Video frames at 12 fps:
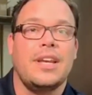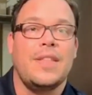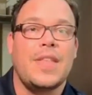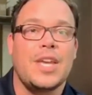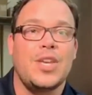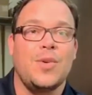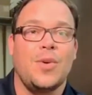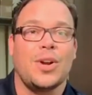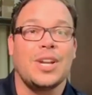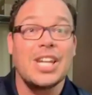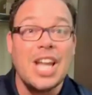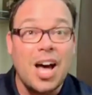that you are
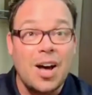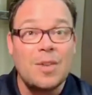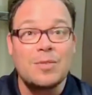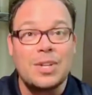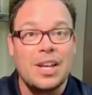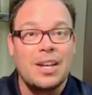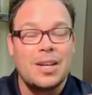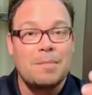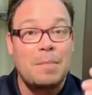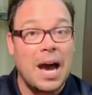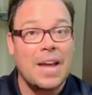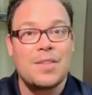loved
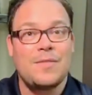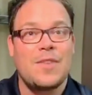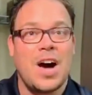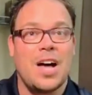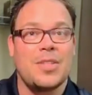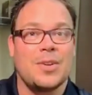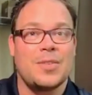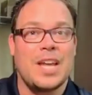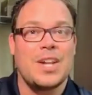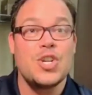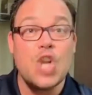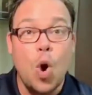by the Father,
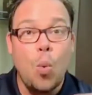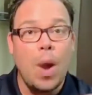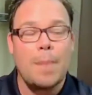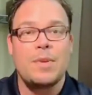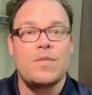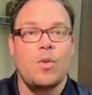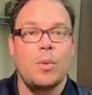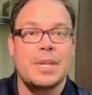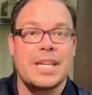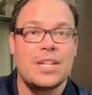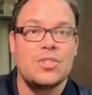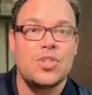that no weapon formed
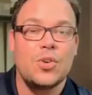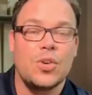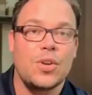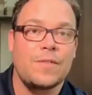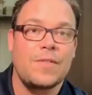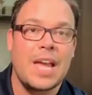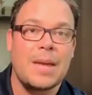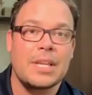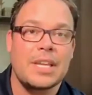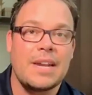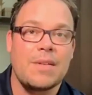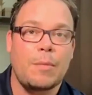against you or your family
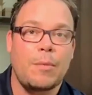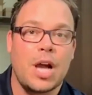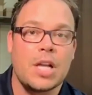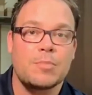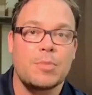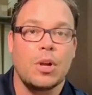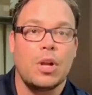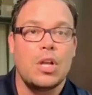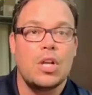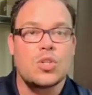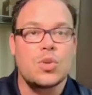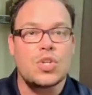can ever prosper.
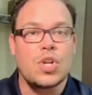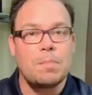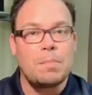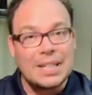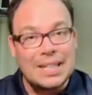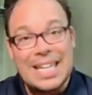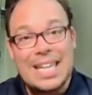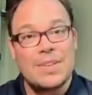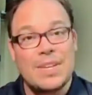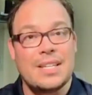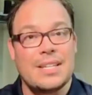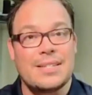So start
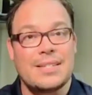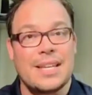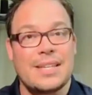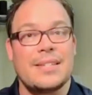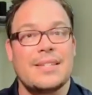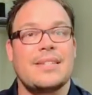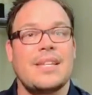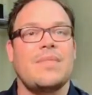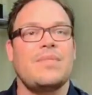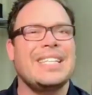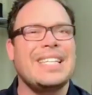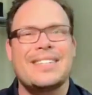believing these things instead
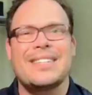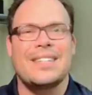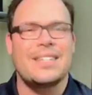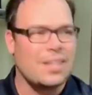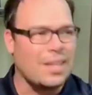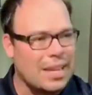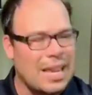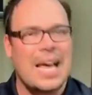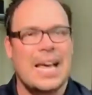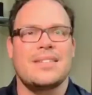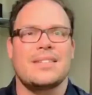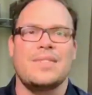of listening to
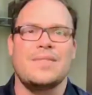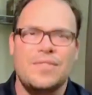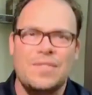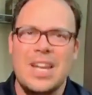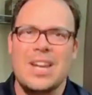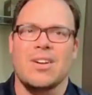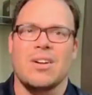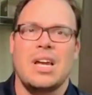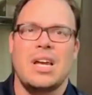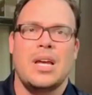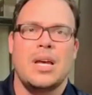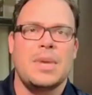lies and fear,
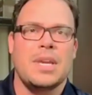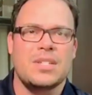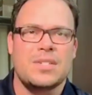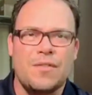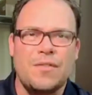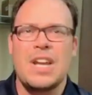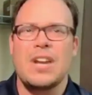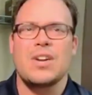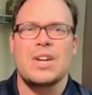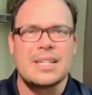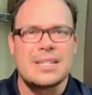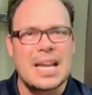because fear
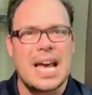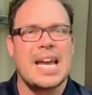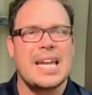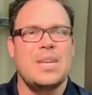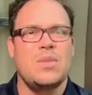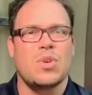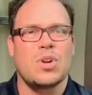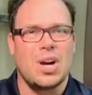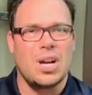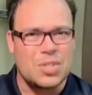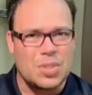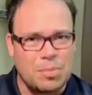and anxiety will
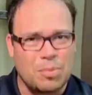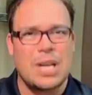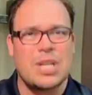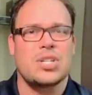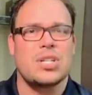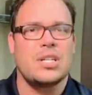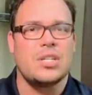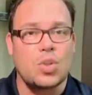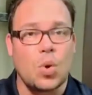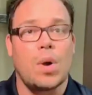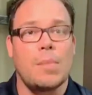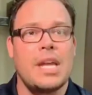cause depression and
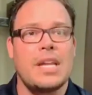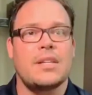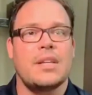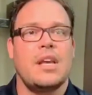torment.